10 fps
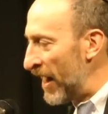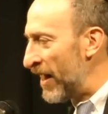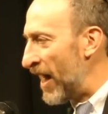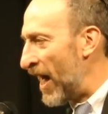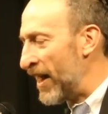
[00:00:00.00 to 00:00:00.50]

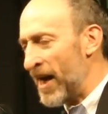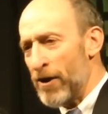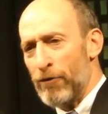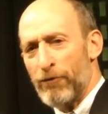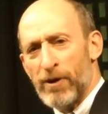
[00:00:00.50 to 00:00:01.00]
And I
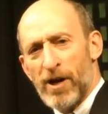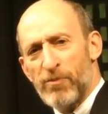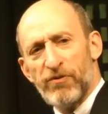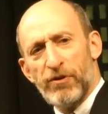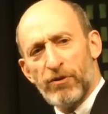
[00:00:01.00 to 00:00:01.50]
know for a
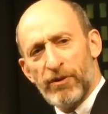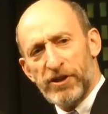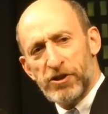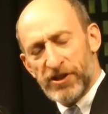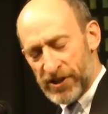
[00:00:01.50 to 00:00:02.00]
number of you
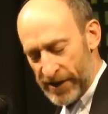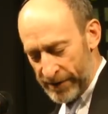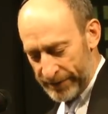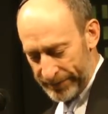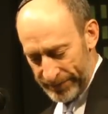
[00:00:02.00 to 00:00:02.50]
Christians
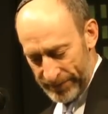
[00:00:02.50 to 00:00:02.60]
here,